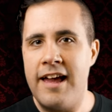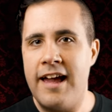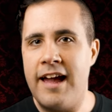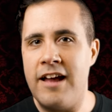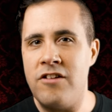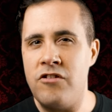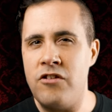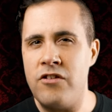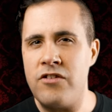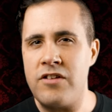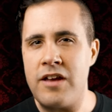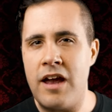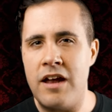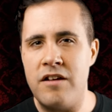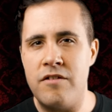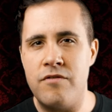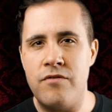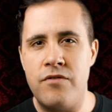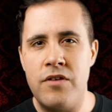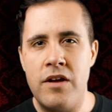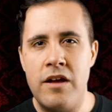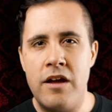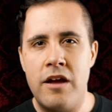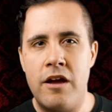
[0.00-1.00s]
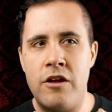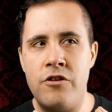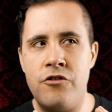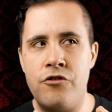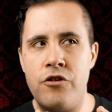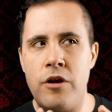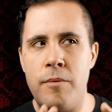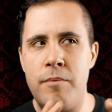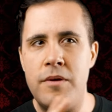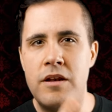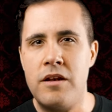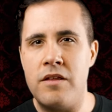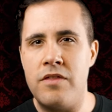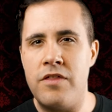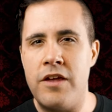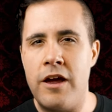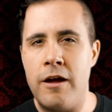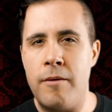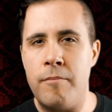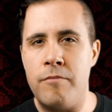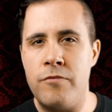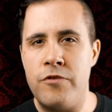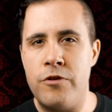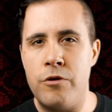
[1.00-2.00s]
and just kind of attributed
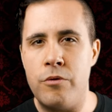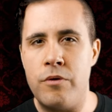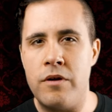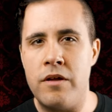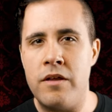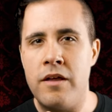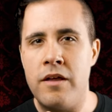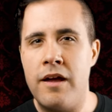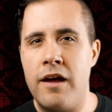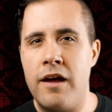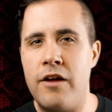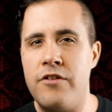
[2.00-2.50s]
them to